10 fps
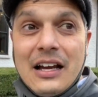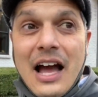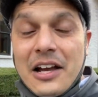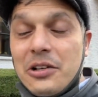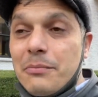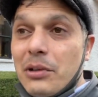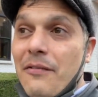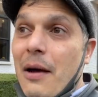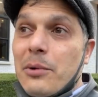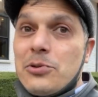I couldn't believe
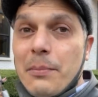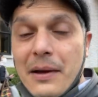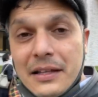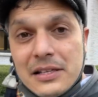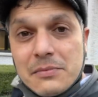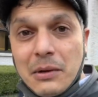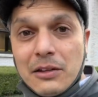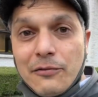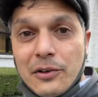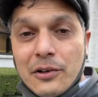how much we paid this
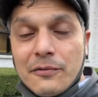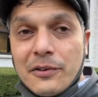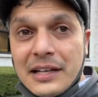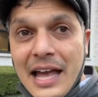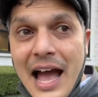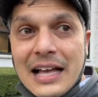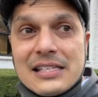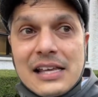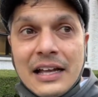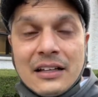month for, for
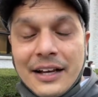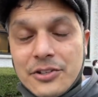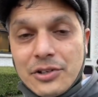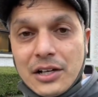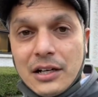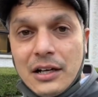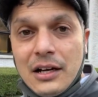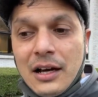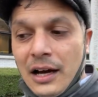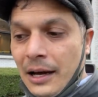gas and electric.
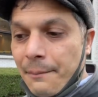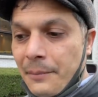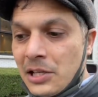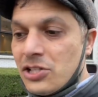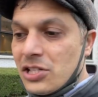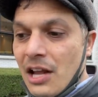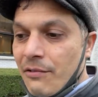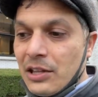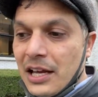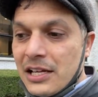Um, it's just
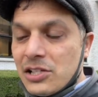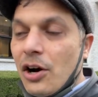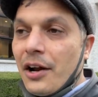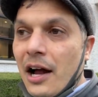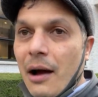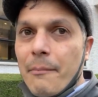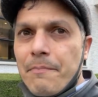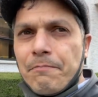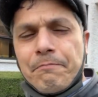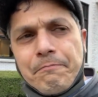everything has gone up.
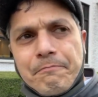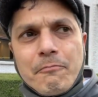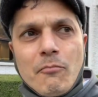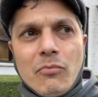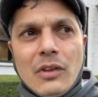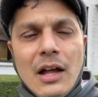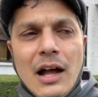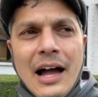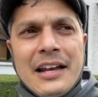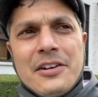
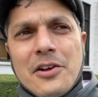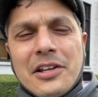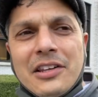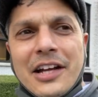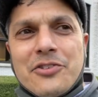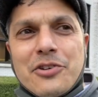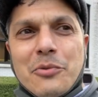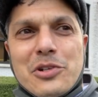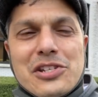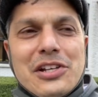I didn't know that electric
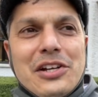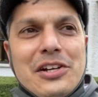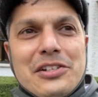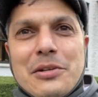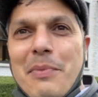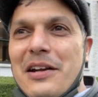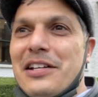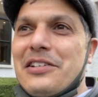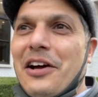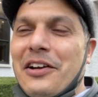was
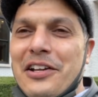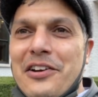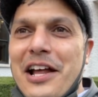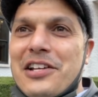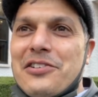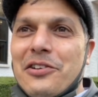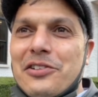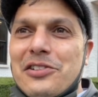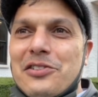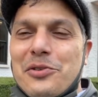dependent on international
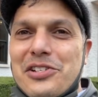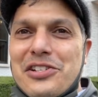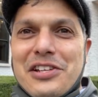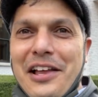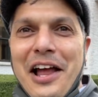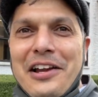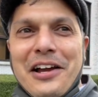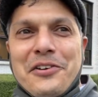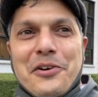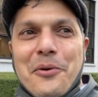sources. I, I, I,
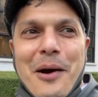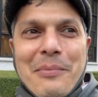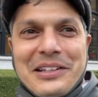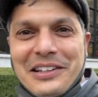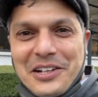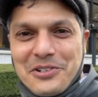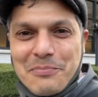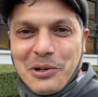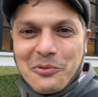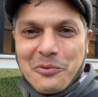don't know why, but the
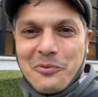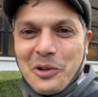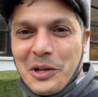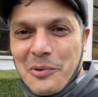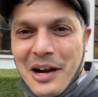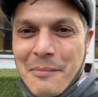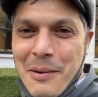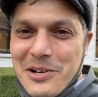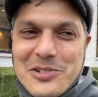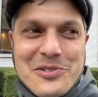electric bill really went up.
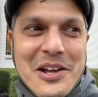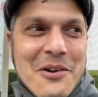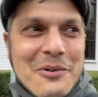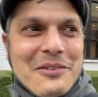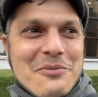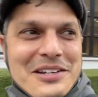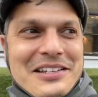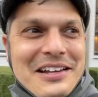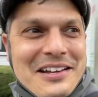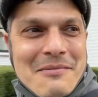Maybe just we, we
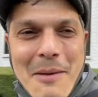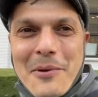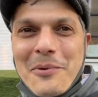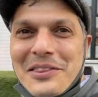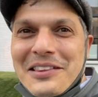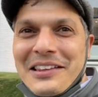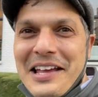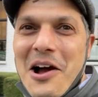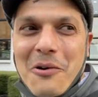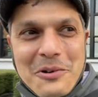maybe with
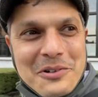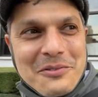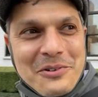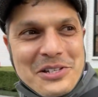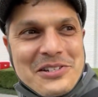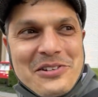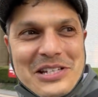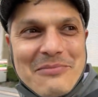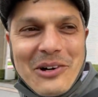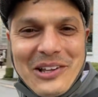Leo we're, we're
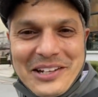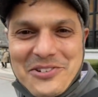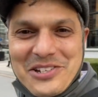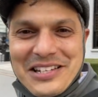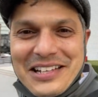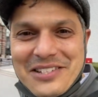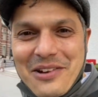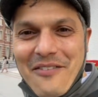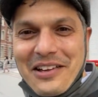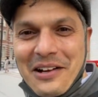using more electricity because
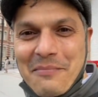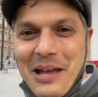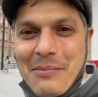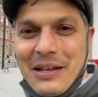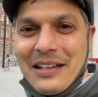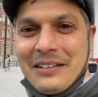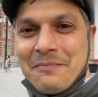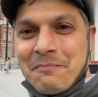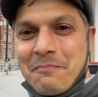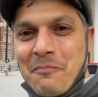we have a young baby.
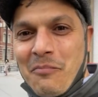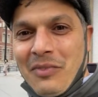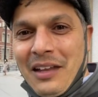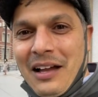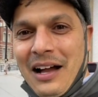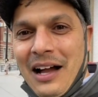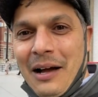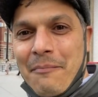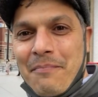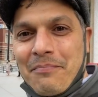
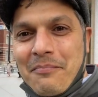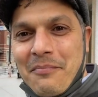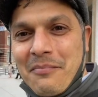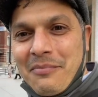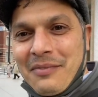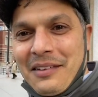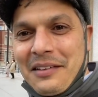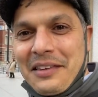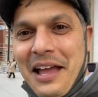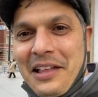Um,
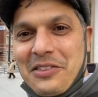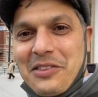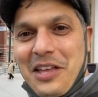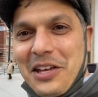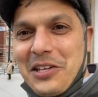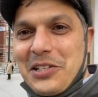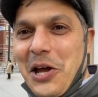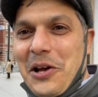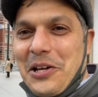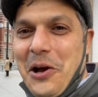and thank you
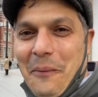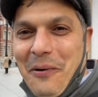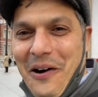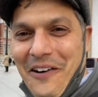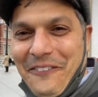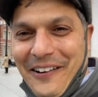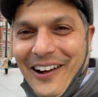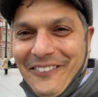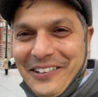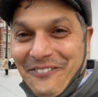to Kill Paul for
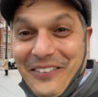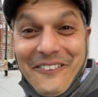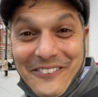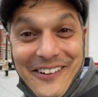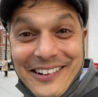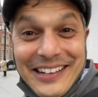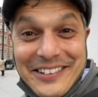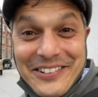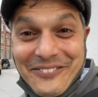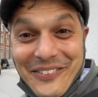helping to pay for our
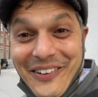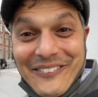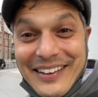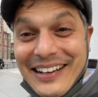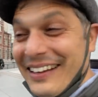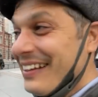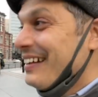electric bill, buddy.